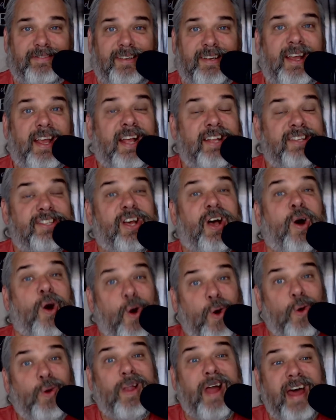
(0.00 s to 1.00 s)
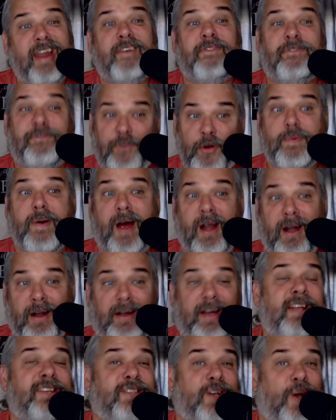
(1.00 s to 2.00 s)
It's a whole lot of FUBAR.
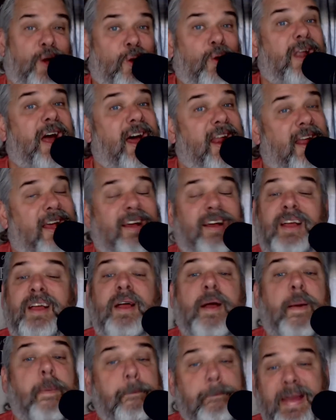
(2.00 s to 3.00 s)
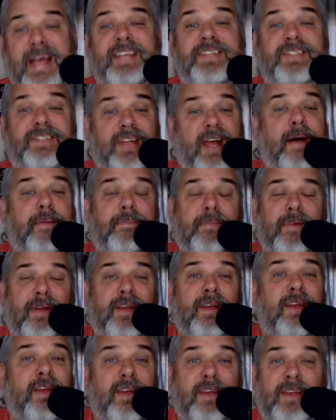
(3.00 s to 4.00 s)
It's a whole lot of messed up,
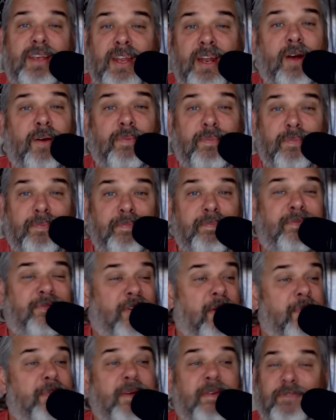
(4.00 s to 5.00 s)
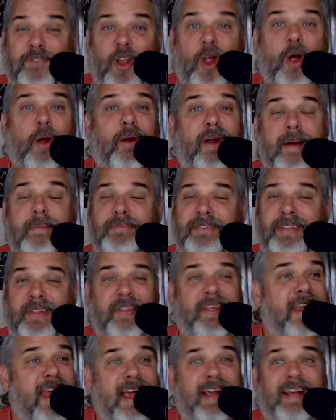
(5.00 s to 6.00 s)
from the floor up to
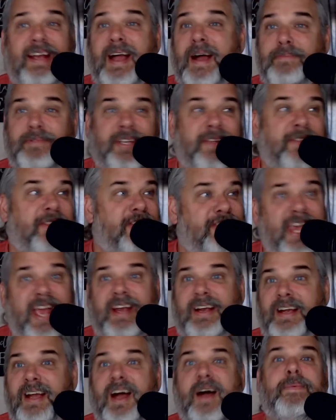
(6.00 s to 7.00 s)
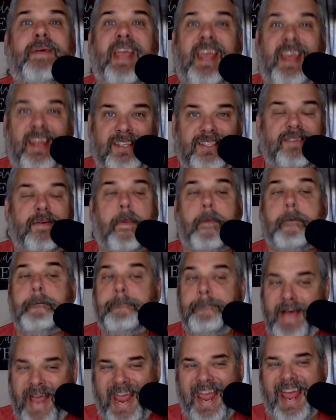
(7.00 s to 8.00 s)
the neck up to the check up. It's
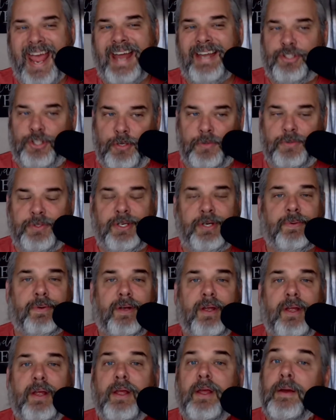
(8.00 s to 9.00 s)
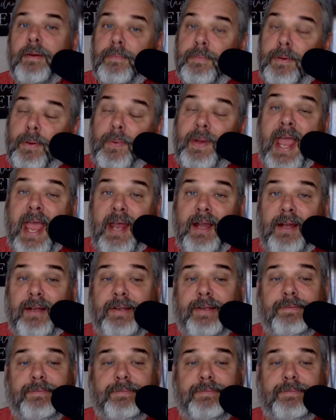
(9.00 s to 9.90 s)
bad juju. But we handled it.